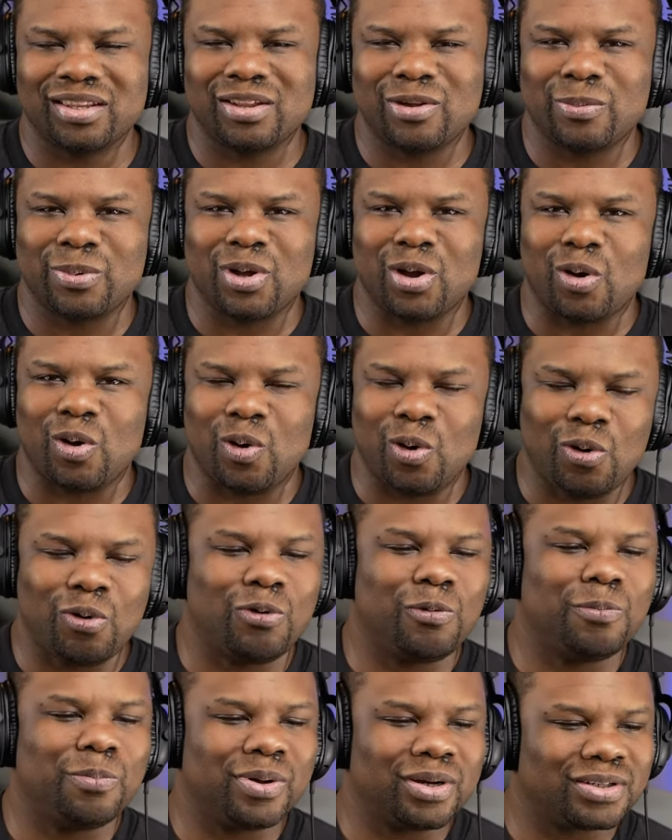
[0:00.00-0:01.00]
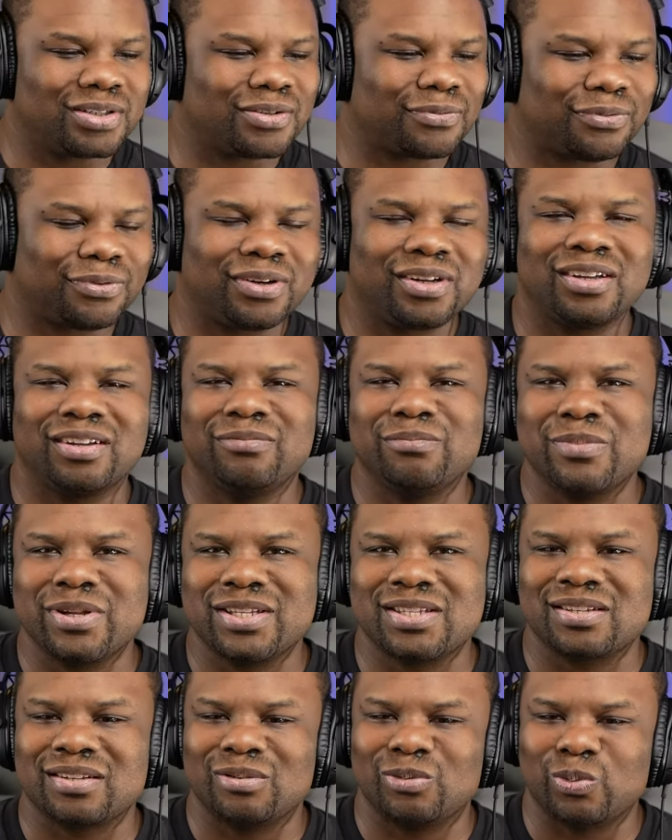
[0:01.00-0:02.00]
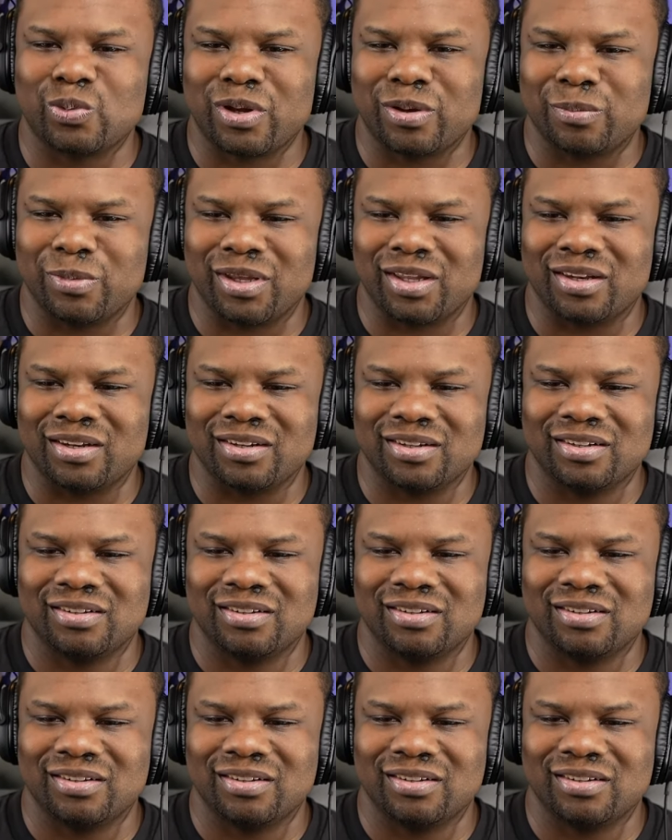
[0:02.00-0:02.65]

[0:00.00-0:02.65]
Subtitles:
there'd be a whole bunch of freaking missing women.